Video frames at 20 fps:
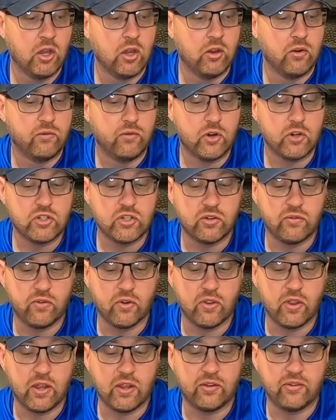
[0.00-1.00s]
version for
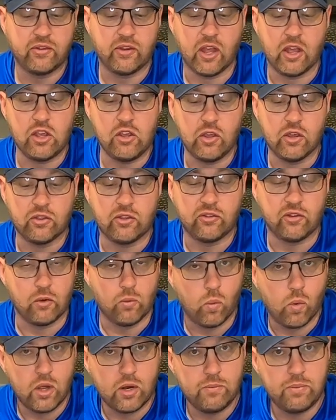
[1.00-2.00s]
this. You can get this in
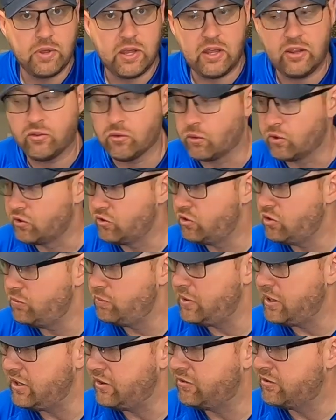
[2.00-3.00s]
1-piece or
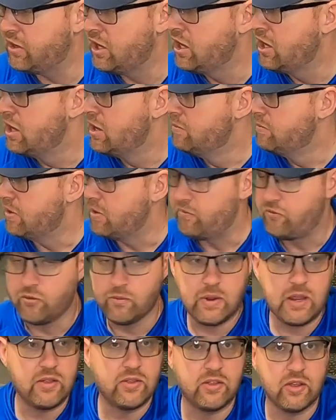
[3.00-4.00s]
2-piece, but for
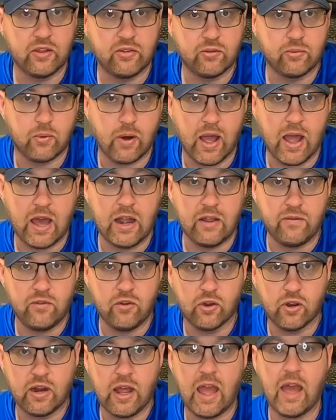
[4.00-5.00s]
me, this rod, if you're
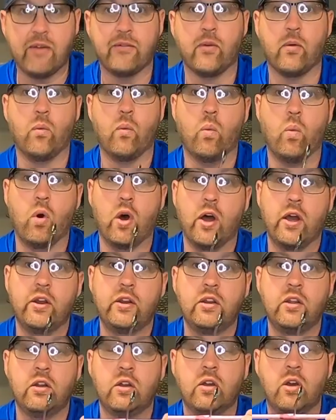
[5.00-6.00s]
going to have one
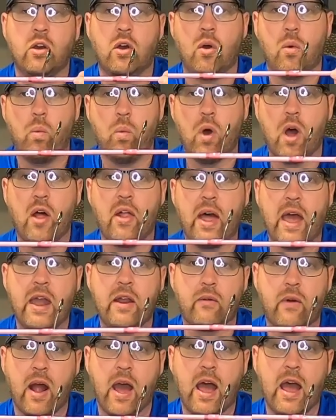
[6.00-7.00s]
walleye
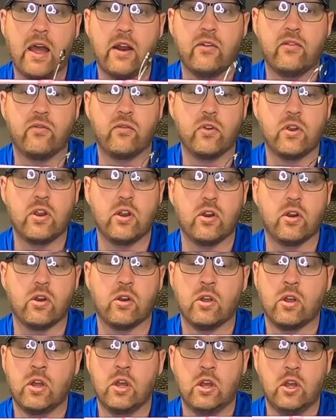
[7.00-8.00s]
rod for your
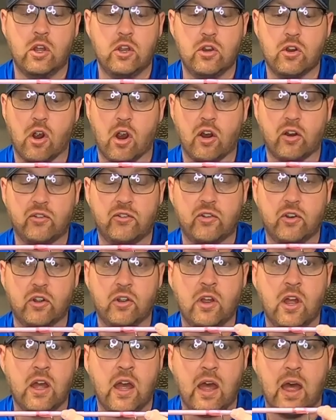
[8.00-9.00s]

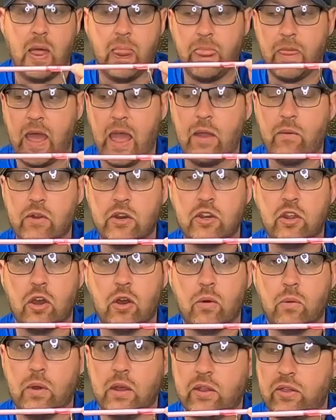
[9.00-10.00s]
arsenal, I would go
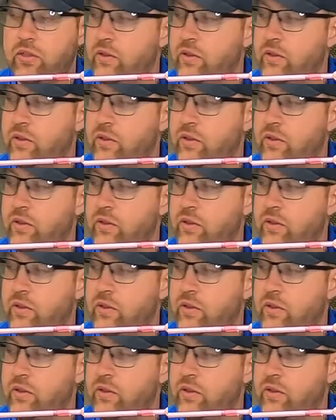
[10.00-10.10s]
with